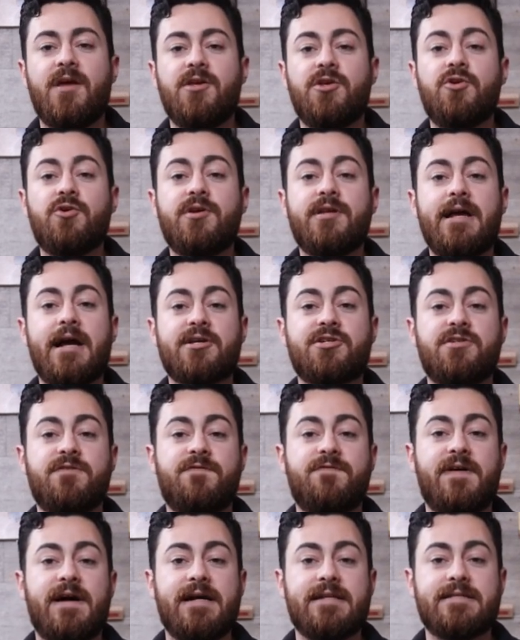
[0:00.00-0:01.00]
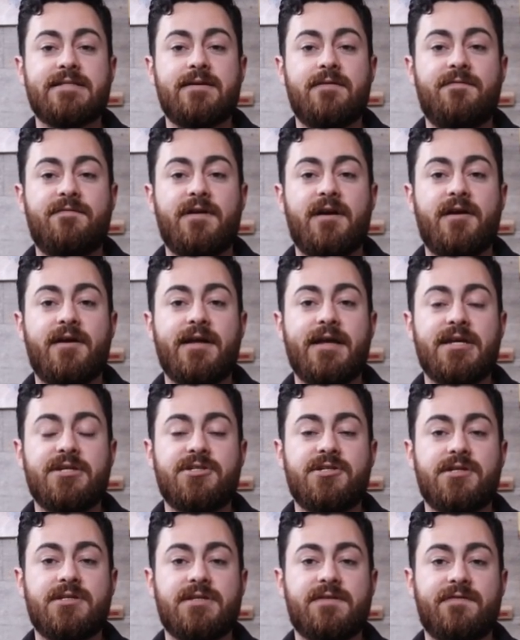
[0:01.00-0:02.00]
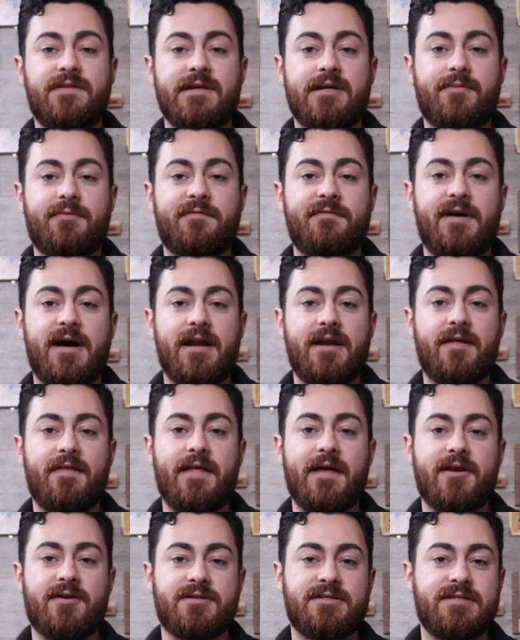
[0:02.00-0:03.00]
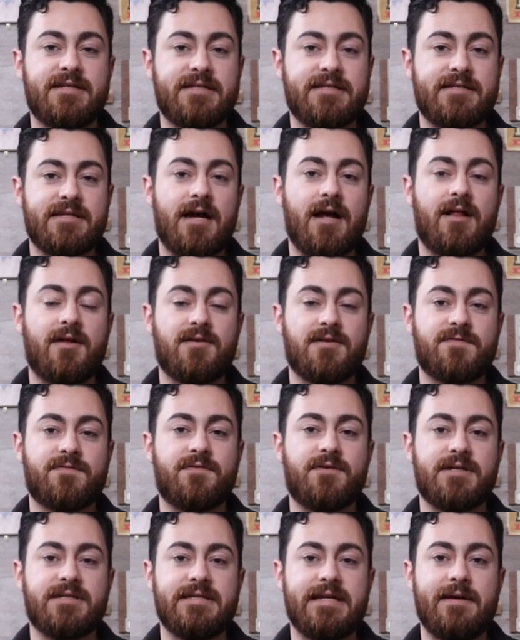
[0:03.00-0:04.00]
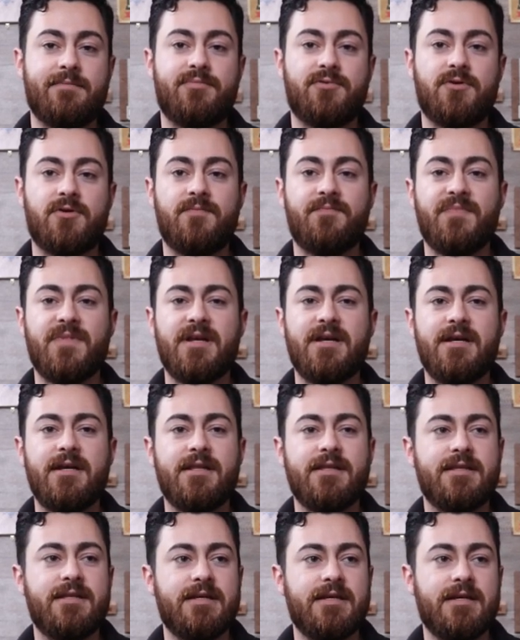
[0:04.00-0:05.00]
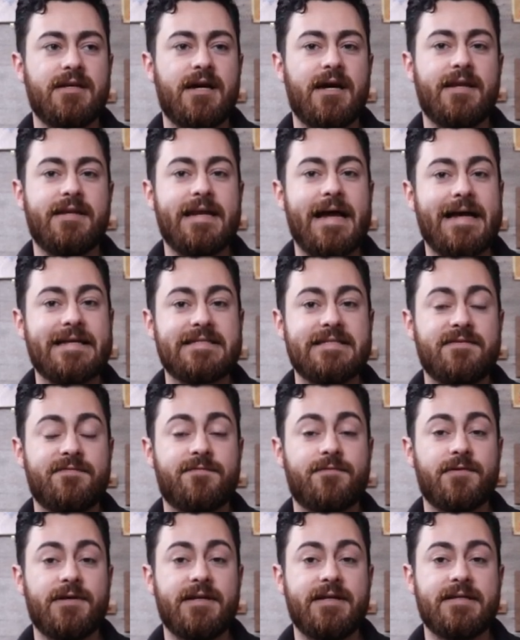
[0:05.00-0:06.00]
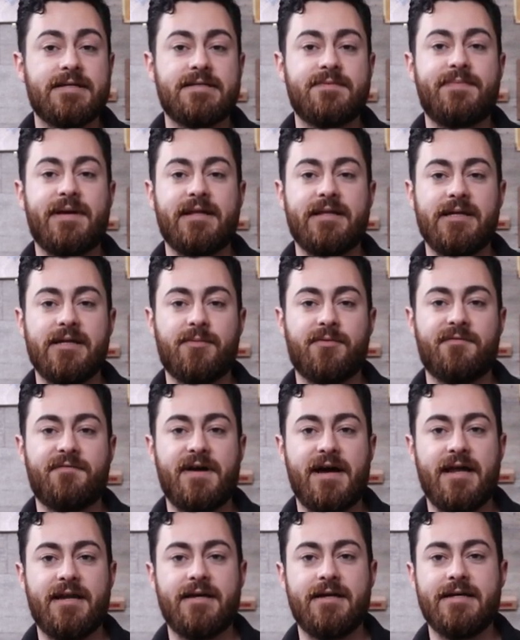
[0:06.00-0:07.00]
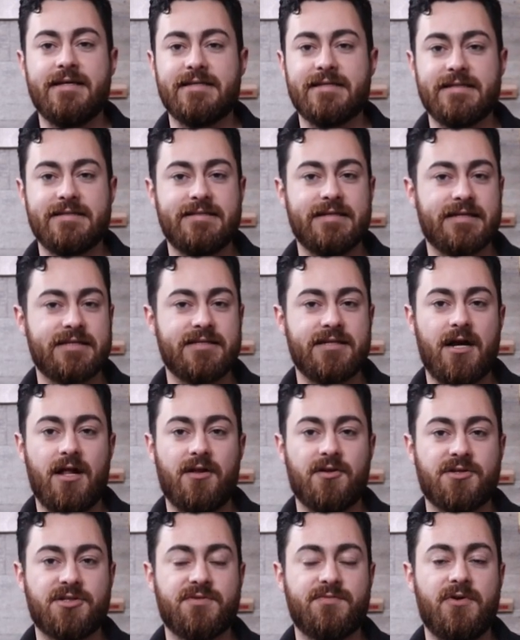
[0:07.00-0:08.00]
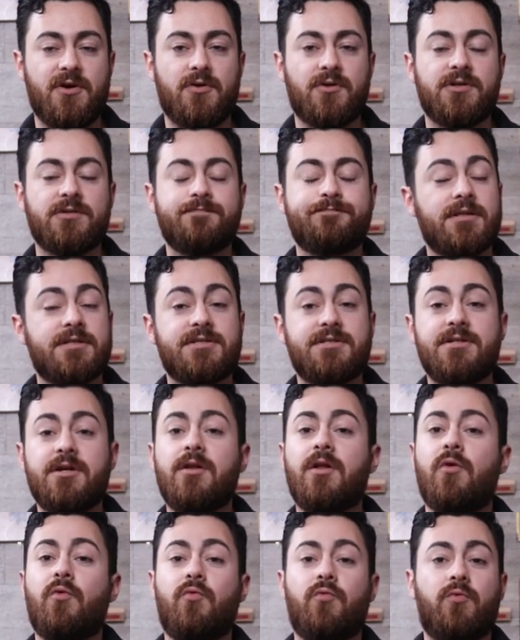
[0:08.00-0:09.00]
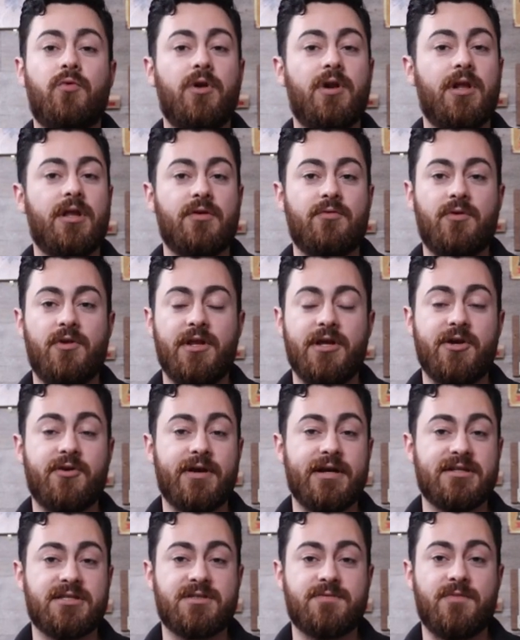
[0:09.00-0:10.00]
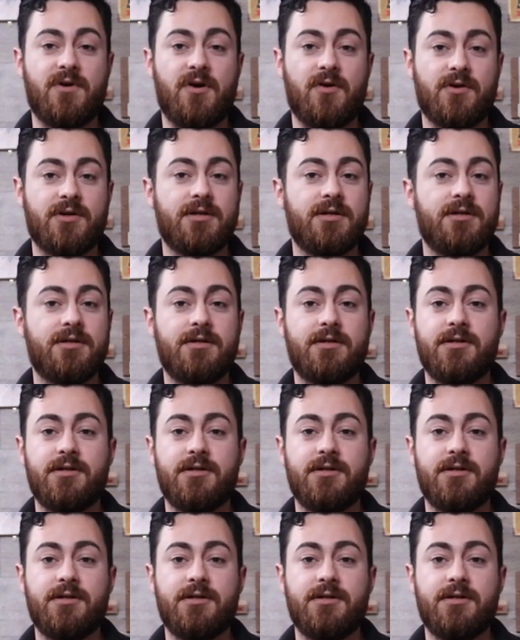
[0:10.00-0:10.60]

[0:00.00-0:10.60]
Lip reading: You can actually find some variations of Liga Privada that are $6. For example, the Nasty Fritas by Liga Privada is a $6 smoke. Still a really, really great smoke.